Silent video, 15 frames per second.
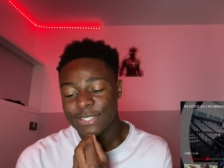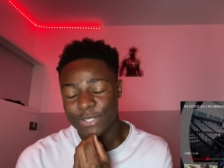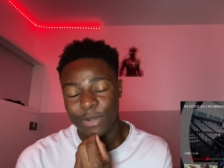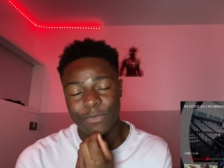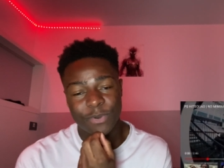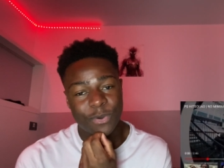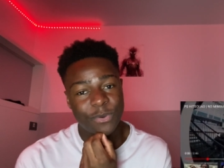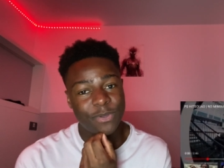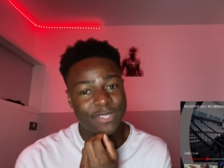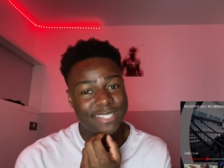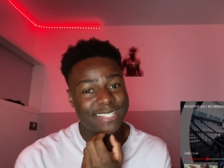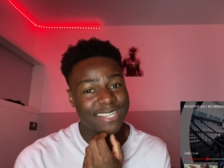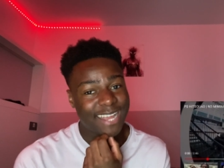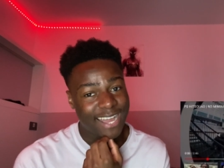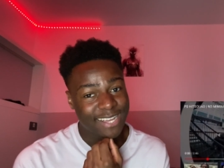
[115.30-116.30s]
Tom Cruise, he's
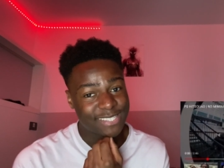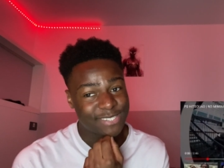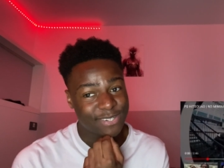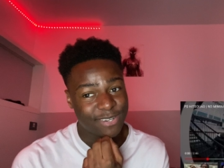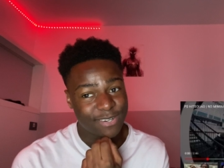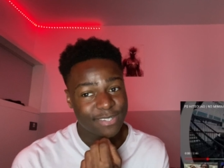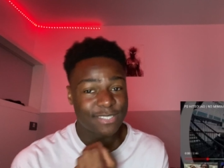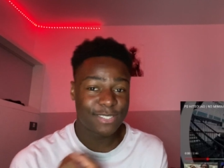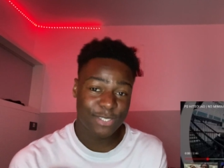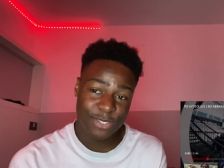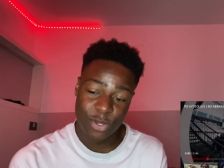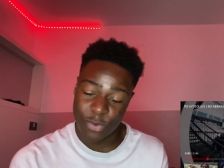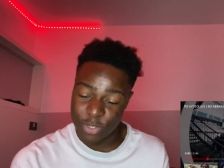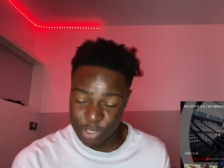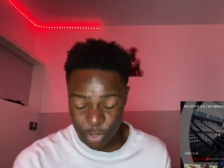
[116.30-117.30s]
an actor.
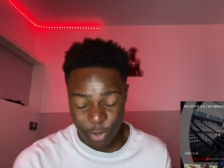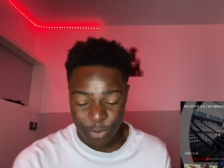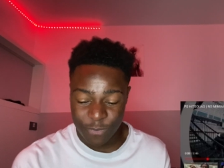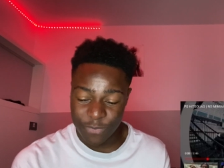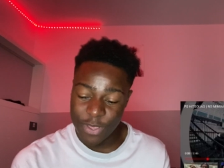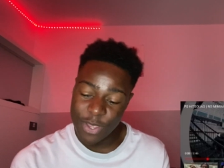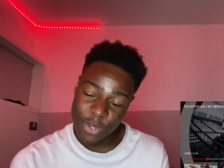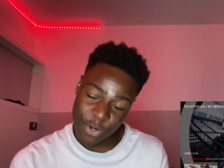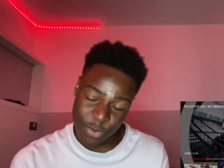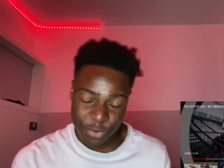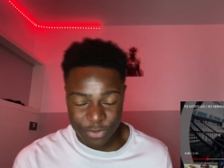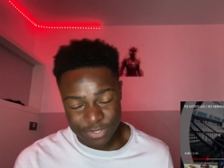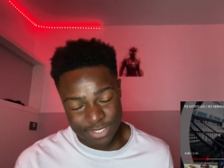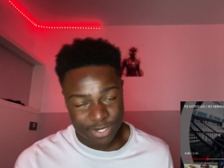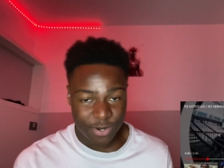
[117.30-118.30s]
Tom
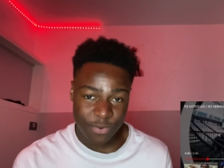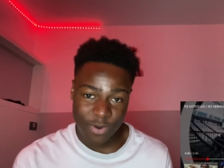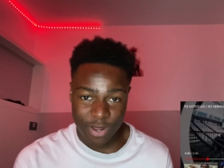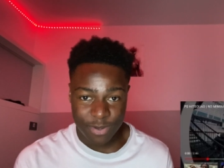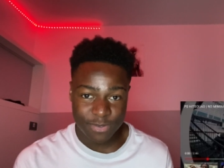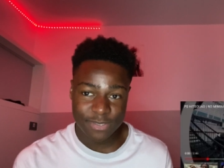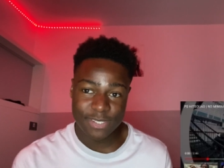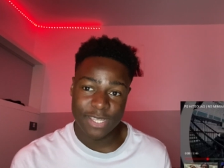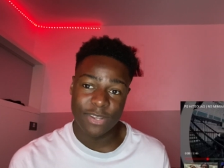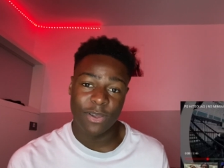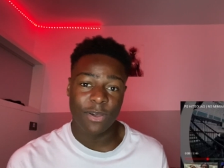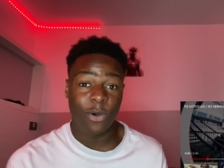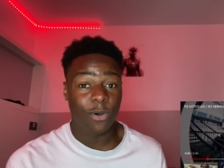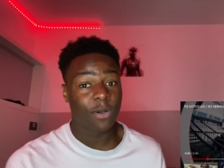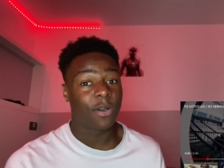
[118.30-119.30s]
cruising around in a
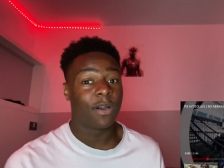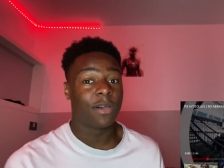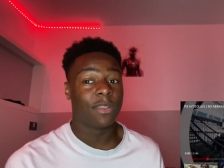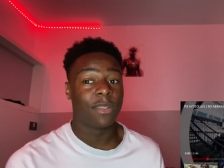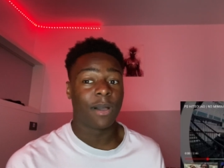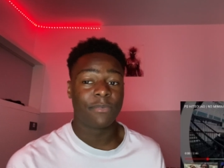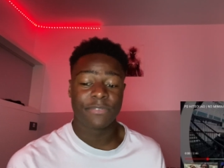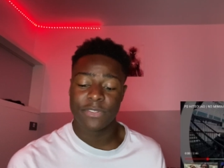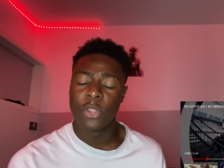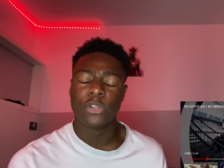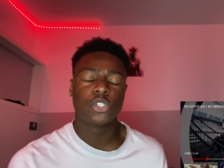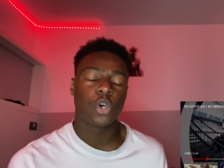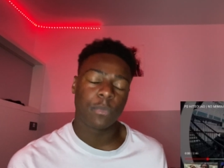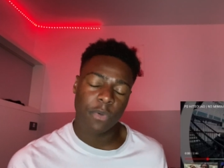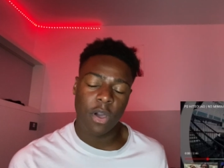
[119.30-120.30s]
hot gun. I think, no,
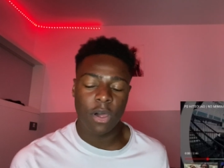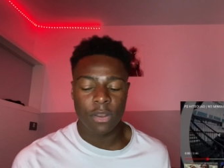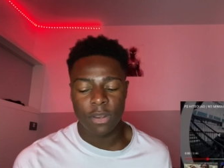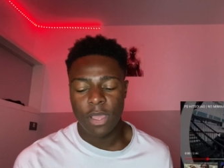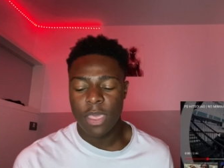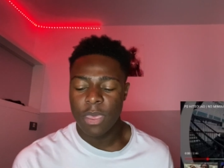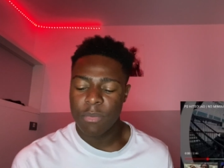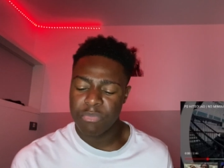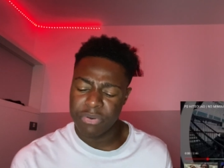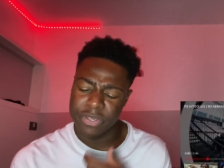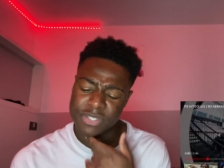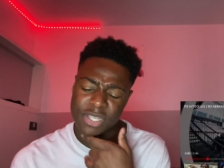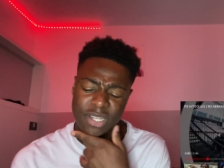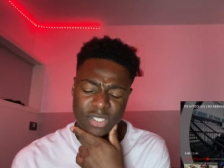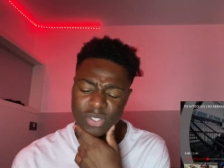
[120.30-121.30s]
Top Gun, pretty
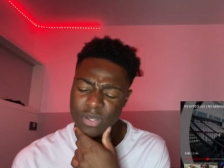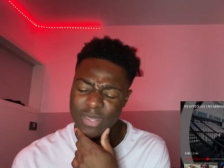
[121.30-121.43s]
certain Top.